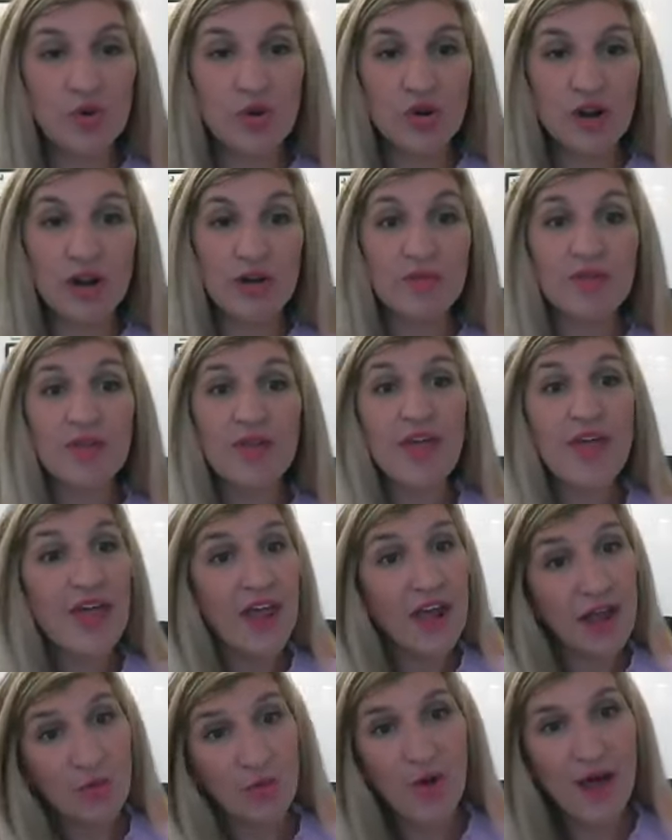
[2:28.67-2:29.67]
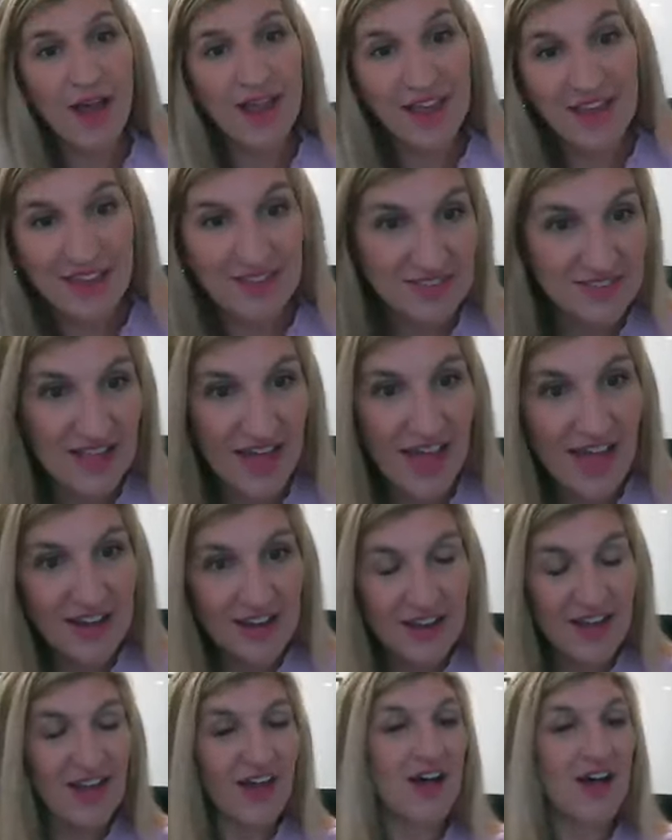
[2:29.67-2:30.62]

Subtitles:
order. And why is that?